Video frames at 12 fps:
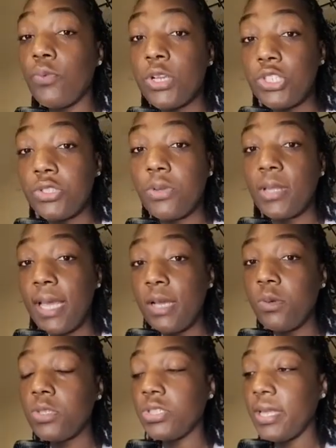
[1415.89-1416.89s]
original
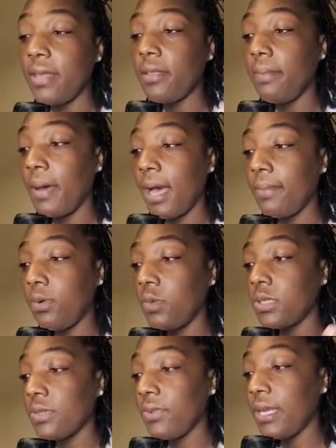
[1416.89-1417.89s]
language that the
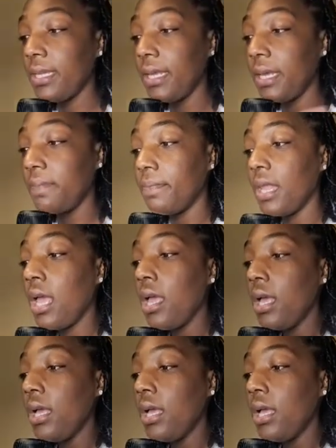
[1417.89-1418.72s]
Bible was written in.